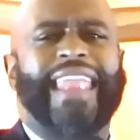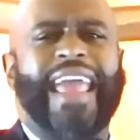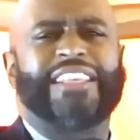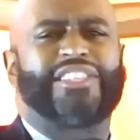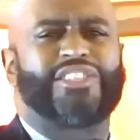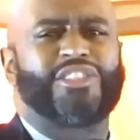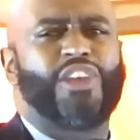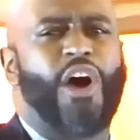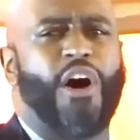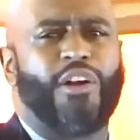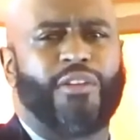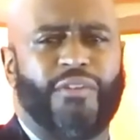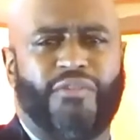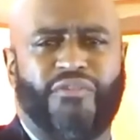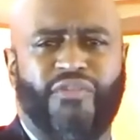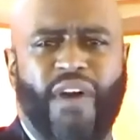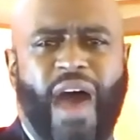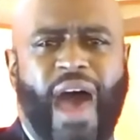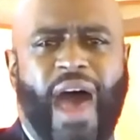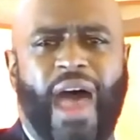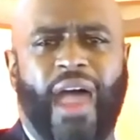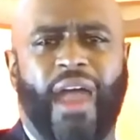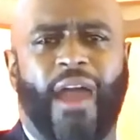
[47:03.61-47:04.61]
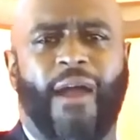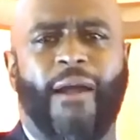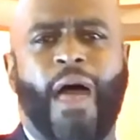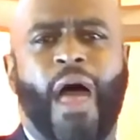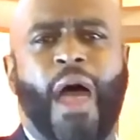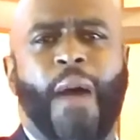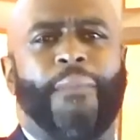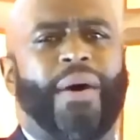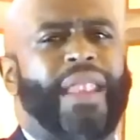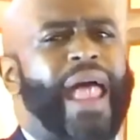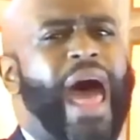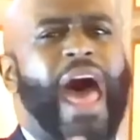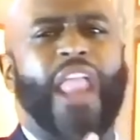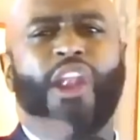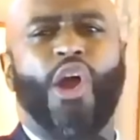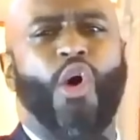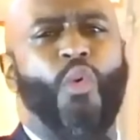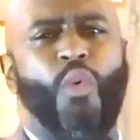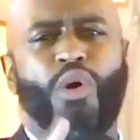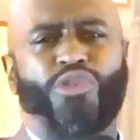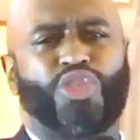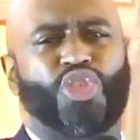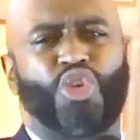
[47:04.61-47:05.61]
like they saw the fire.
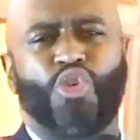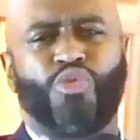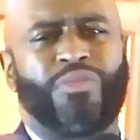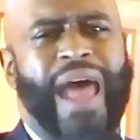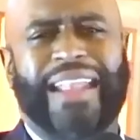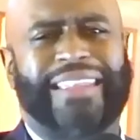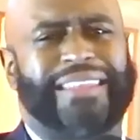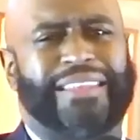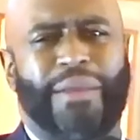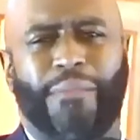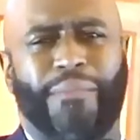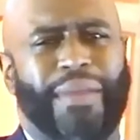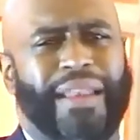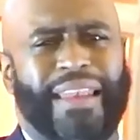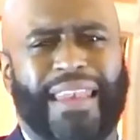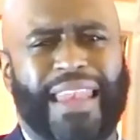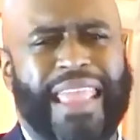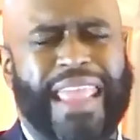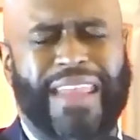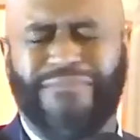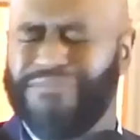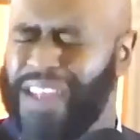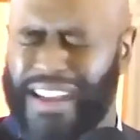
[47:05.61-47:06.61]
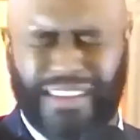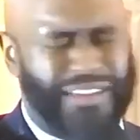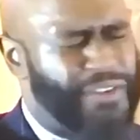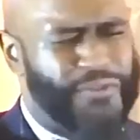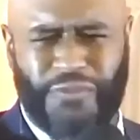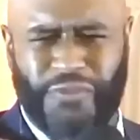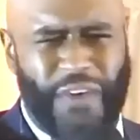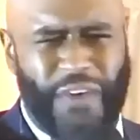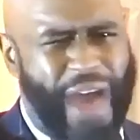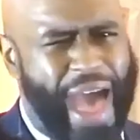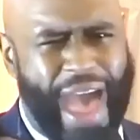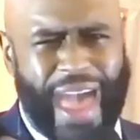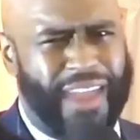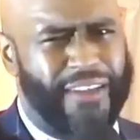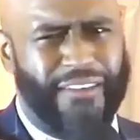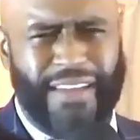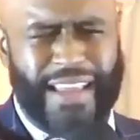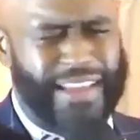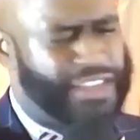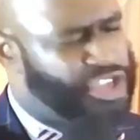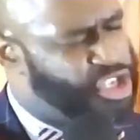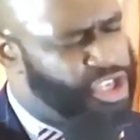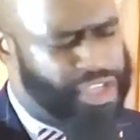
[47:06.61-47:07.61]
But I don't want you not to believe that the
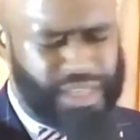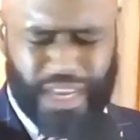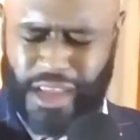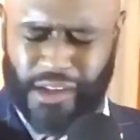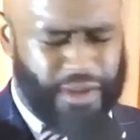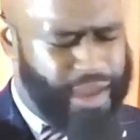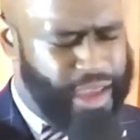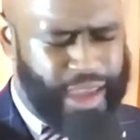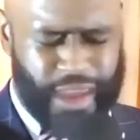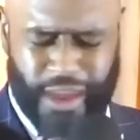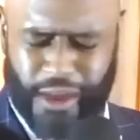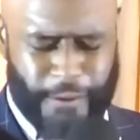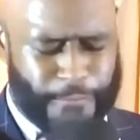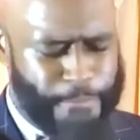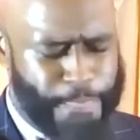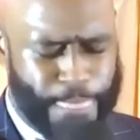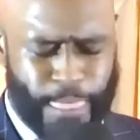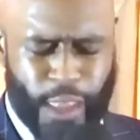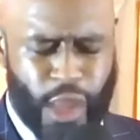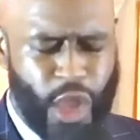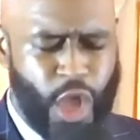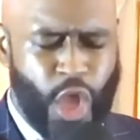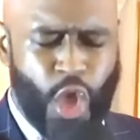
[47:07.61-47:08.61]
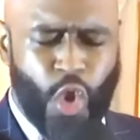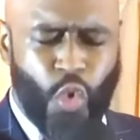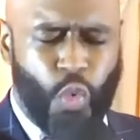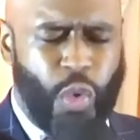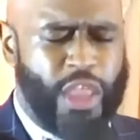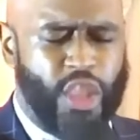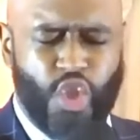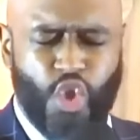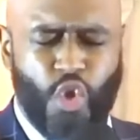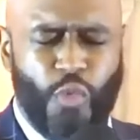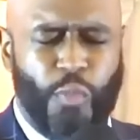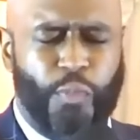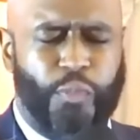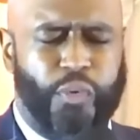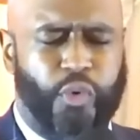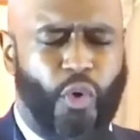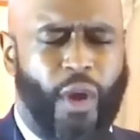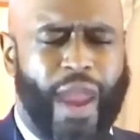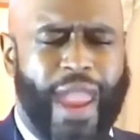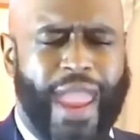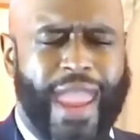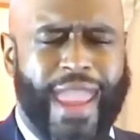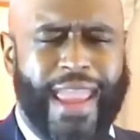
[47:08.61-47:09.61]
fire is still here. When
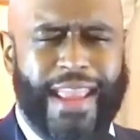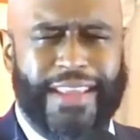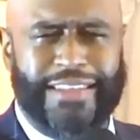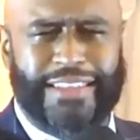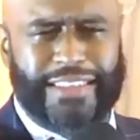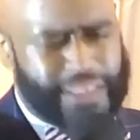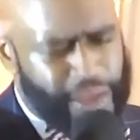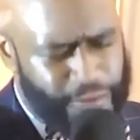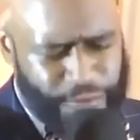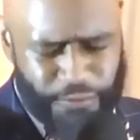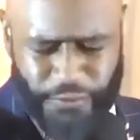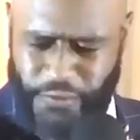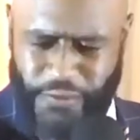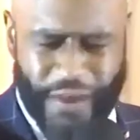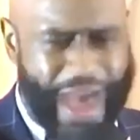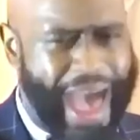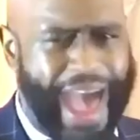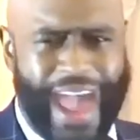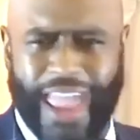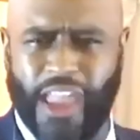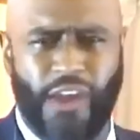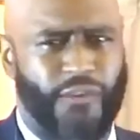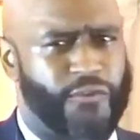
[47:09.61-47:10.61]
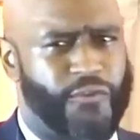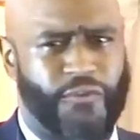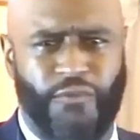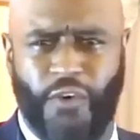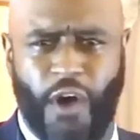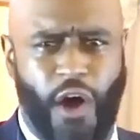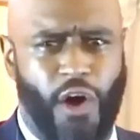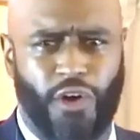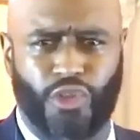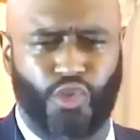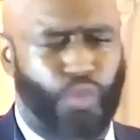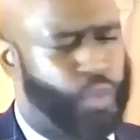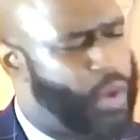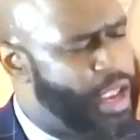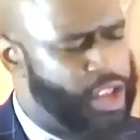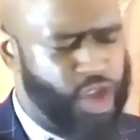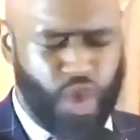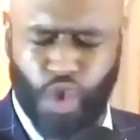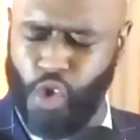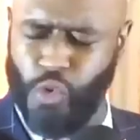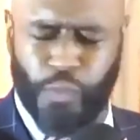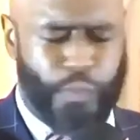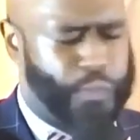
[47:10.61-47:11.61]
you praise, the fire
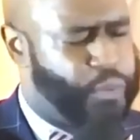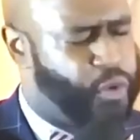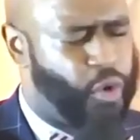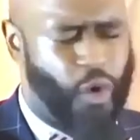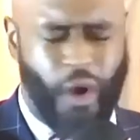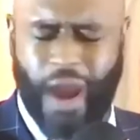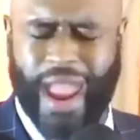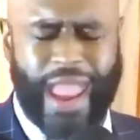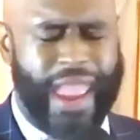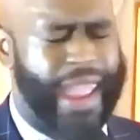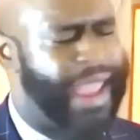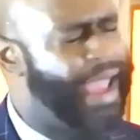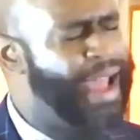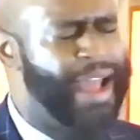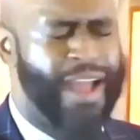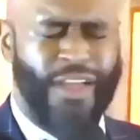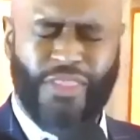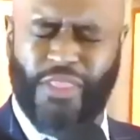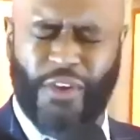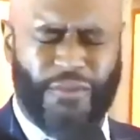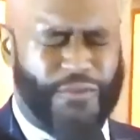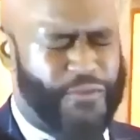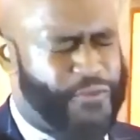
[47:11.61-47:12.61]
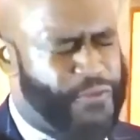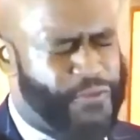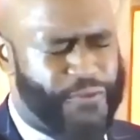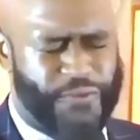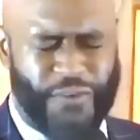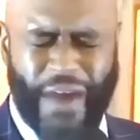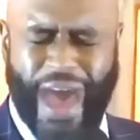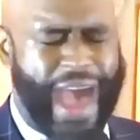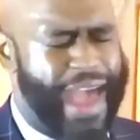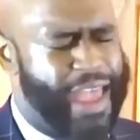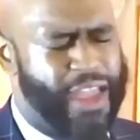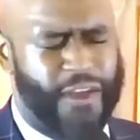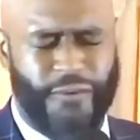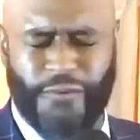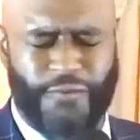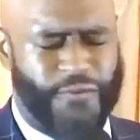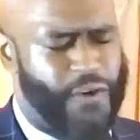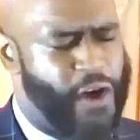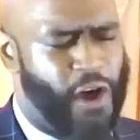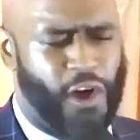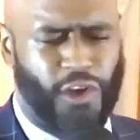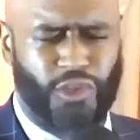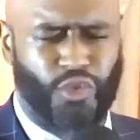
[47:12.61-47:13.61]
falls. When you pray, the
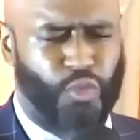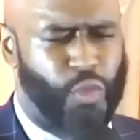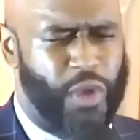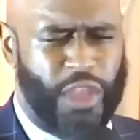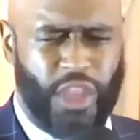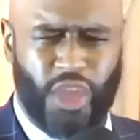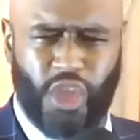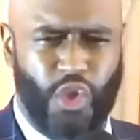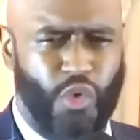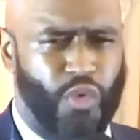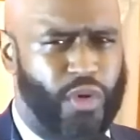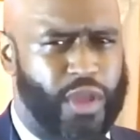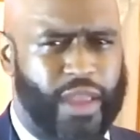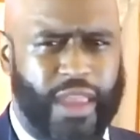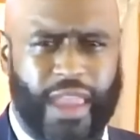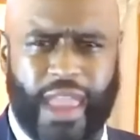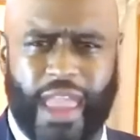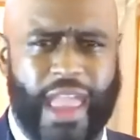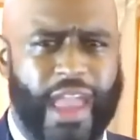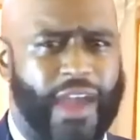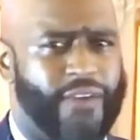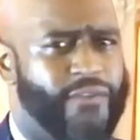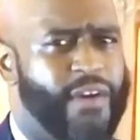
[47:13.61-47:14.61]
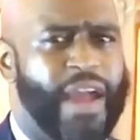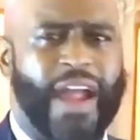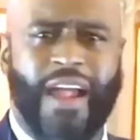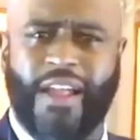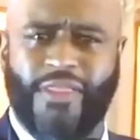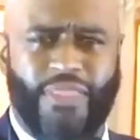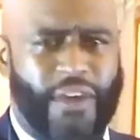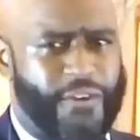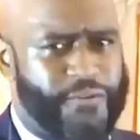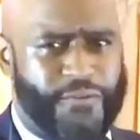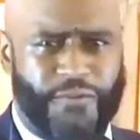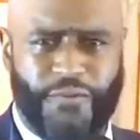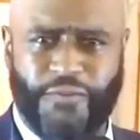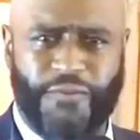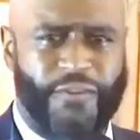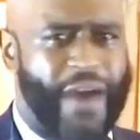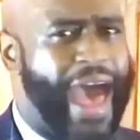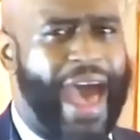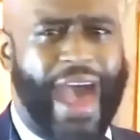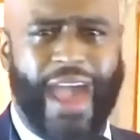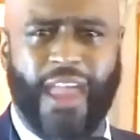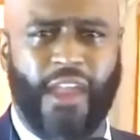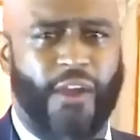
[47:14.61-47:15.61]
fire falls. When you give, the
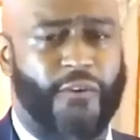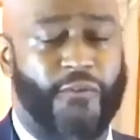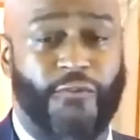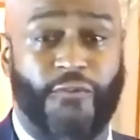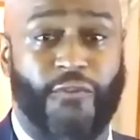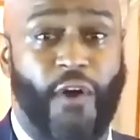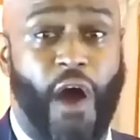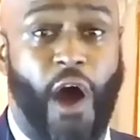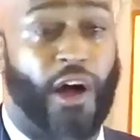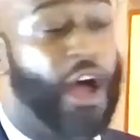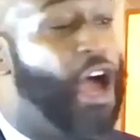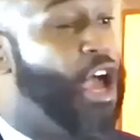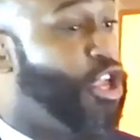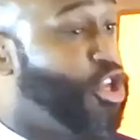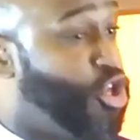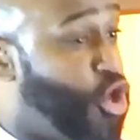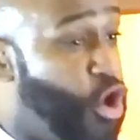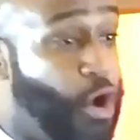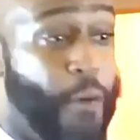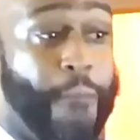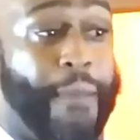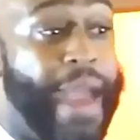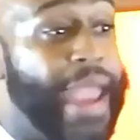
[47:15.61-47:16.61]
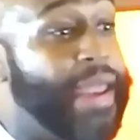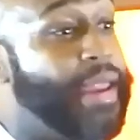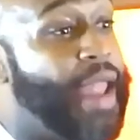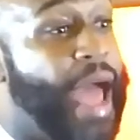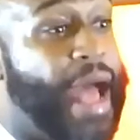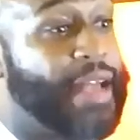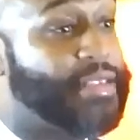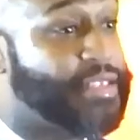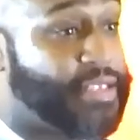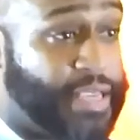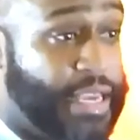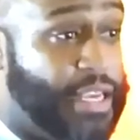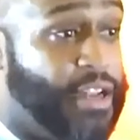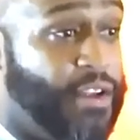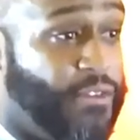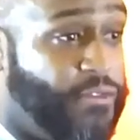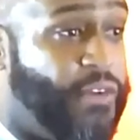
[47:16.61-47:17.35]
fire falls. You may not